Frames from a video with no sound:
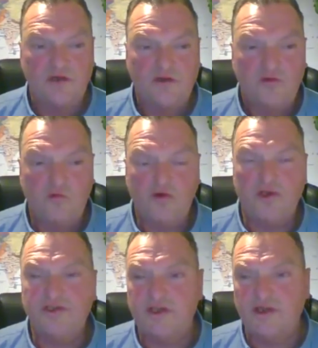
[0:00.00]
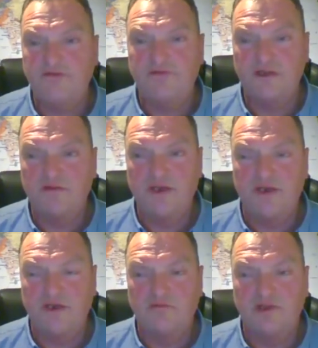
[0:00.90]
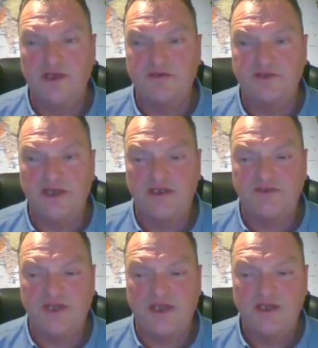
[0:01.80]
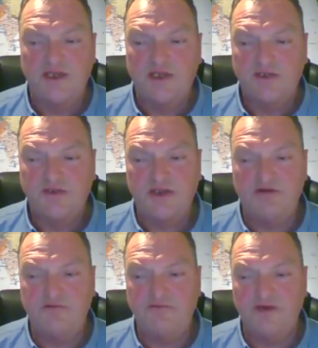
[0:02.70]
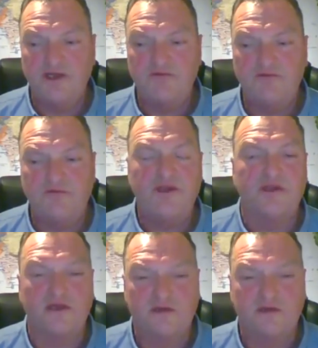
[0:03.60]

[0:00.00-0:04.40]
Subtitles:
what is life going to be like without it? And it's that terrifying fear,